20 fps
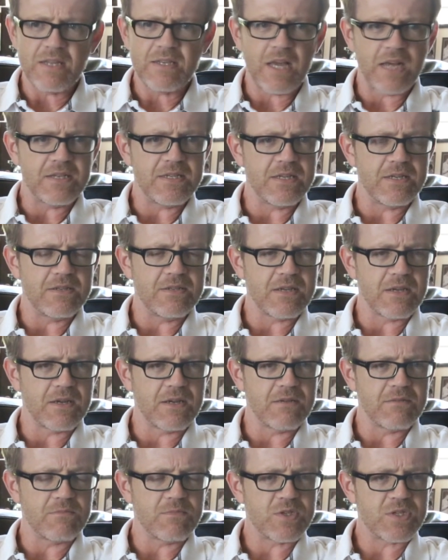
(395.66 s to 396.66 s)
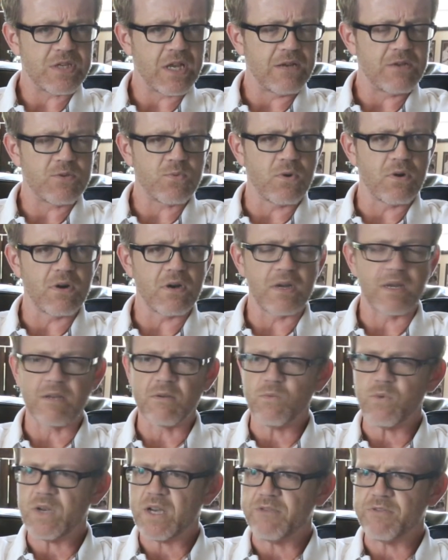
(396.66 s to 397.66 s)
did stage work
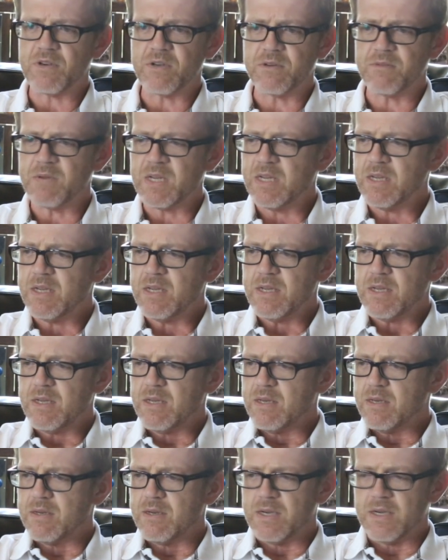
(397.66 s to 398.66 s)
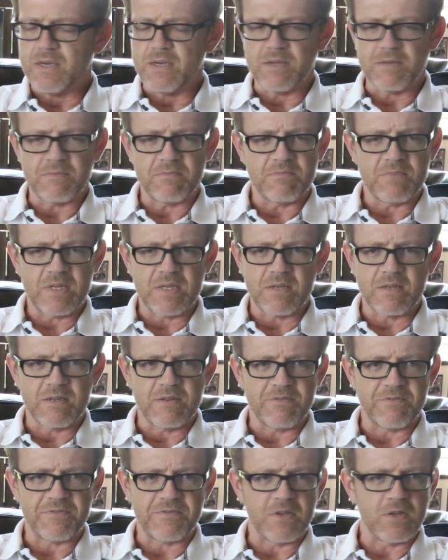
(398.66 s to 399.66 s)
and whatever
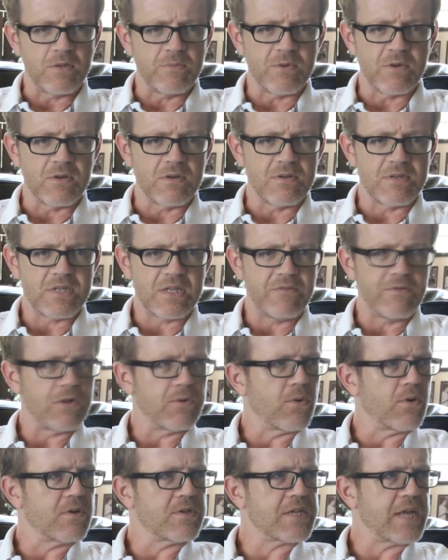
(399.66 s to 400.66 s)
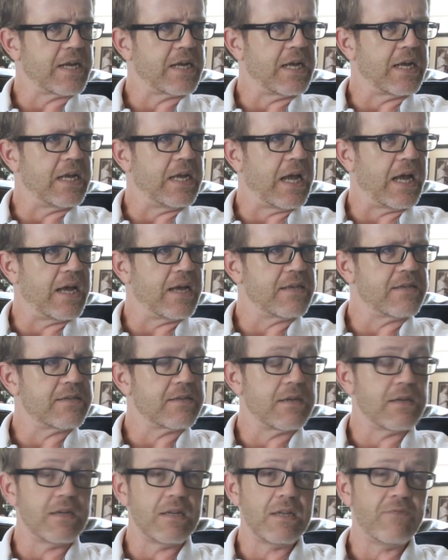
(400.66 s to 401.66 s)
film or TV roles I could get,
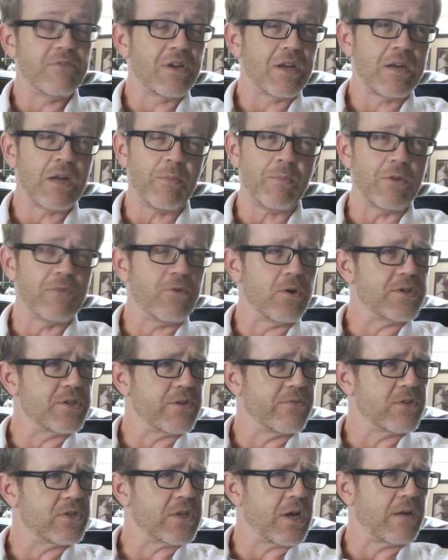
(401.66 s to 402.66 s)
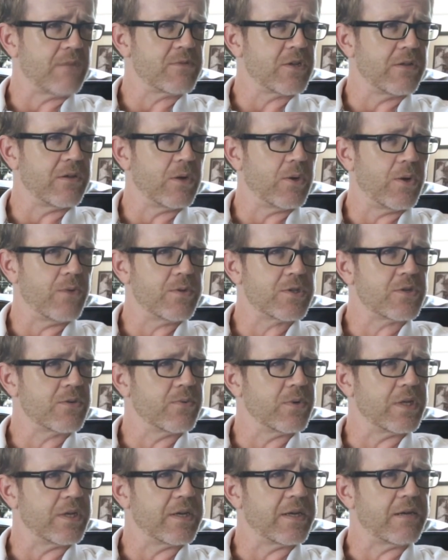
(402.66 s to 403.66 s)
even a couple of voiceover jobs, although I wasn't
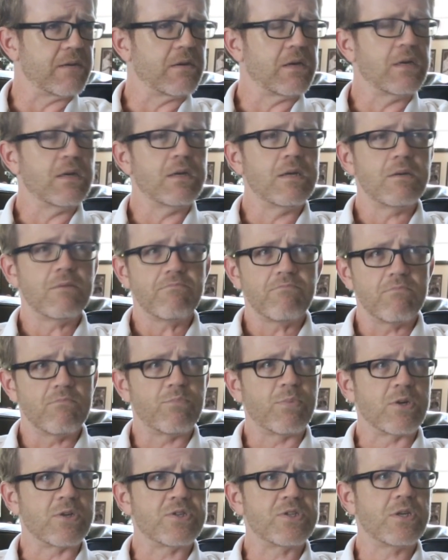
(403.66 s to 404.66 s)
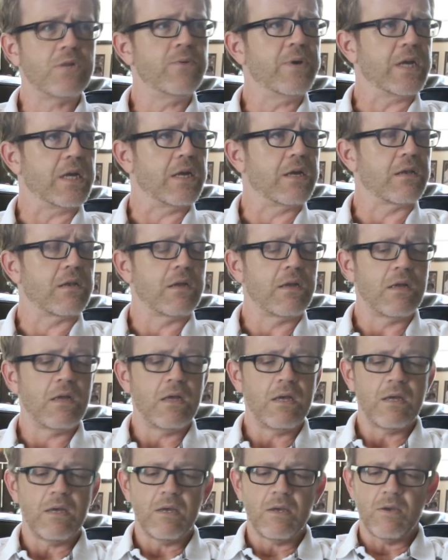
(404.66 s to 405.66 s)
really pursuing it.
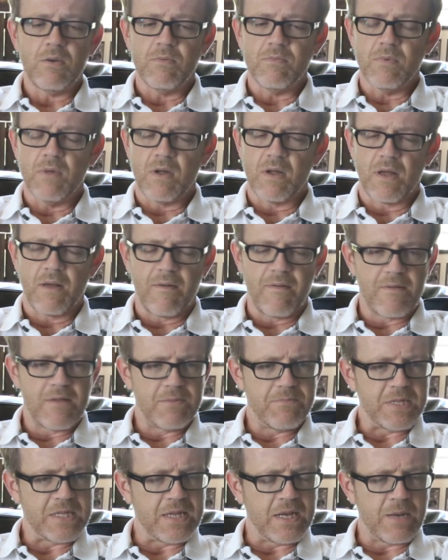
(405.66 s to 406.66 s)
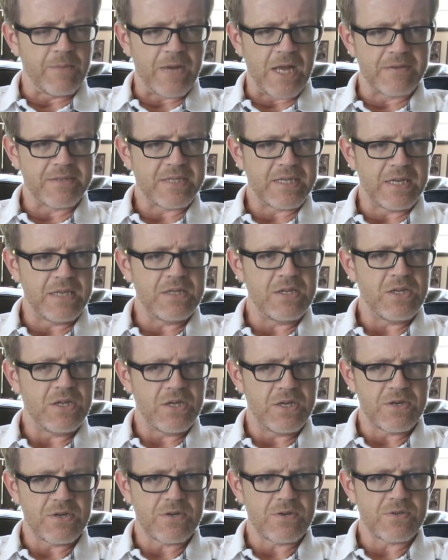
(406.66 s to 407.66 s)
But then about 10
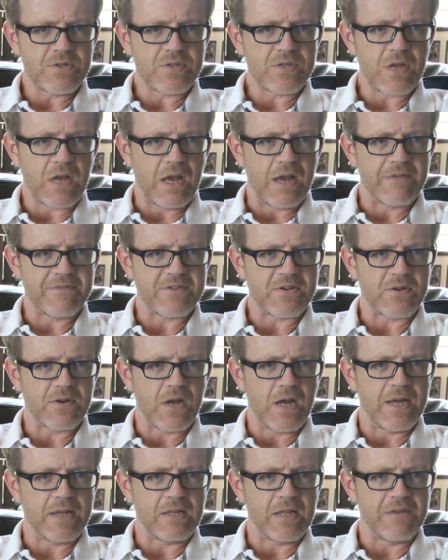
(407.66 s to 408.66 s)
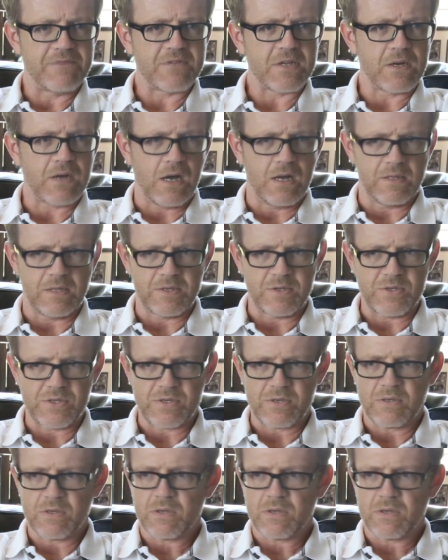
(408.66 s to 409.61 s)
years after I left college,